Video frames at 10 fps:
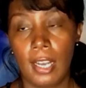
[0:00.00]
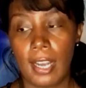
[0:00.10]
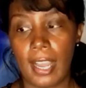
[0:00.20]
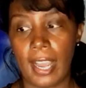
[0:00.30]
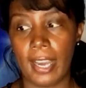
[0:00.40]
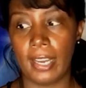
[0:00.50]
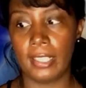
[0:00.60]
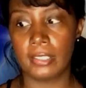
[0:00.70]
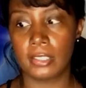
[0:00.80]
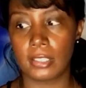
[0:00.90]

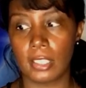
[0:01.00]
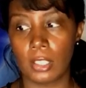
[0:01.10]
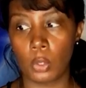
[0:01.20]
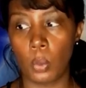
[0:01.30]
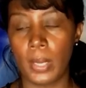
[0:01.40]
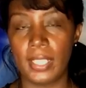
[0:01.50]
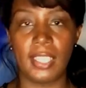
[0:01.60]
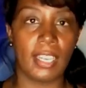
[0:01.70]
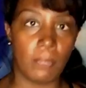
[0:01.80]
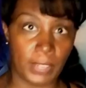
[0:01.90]
has quite
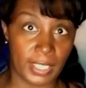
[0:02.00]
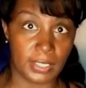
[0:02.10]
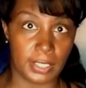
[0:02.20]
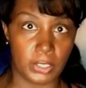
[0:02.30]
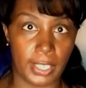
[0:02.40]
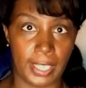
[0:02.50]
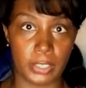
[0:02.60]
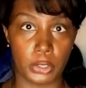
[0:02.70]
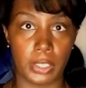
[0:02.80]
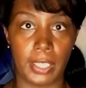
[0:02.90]
the advantage
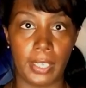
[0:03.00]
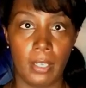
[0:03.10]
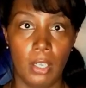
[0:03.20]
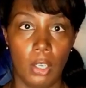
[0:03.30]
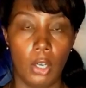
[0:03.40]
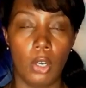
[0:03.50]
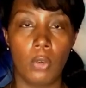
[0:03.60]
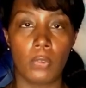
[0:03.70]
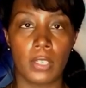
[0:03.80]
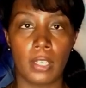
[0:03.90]
actually
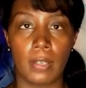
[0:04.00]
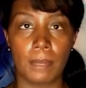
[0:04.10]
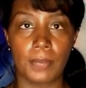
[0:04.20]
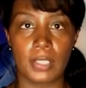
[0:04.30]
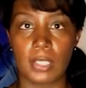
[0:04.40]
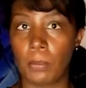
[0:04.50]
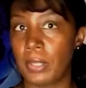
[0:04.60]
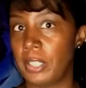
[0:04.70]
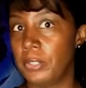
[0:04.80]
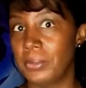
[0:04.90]
over
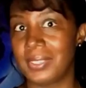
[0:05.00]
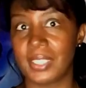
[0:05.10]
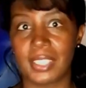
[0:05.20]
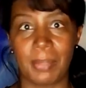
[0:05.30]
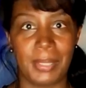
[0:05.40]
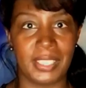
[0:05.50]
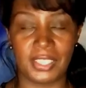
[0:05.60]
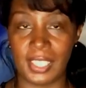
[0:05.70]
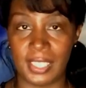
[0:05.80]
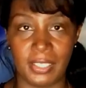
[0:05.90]
someone who's coming
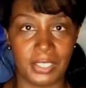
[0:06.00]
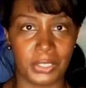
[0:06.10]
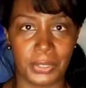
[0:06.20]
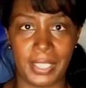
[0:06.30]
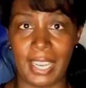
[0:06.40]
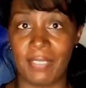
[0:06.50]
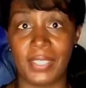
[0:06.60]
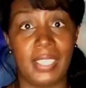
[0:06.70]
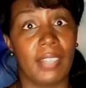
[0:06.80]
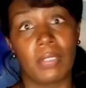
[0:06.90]
into that industry
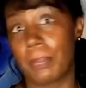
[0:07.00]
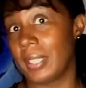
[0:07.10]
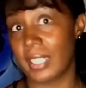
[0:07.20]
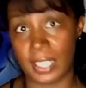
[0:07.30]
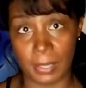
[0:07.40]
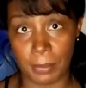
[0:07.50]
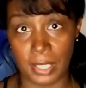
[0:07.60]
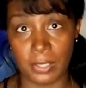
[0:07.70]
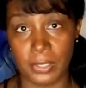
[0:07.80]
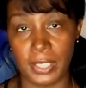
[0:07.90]
having never been a cam
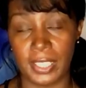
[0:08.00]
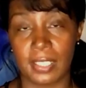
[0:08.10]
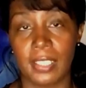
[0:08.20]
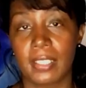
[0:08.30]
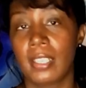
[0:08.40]
model or anything.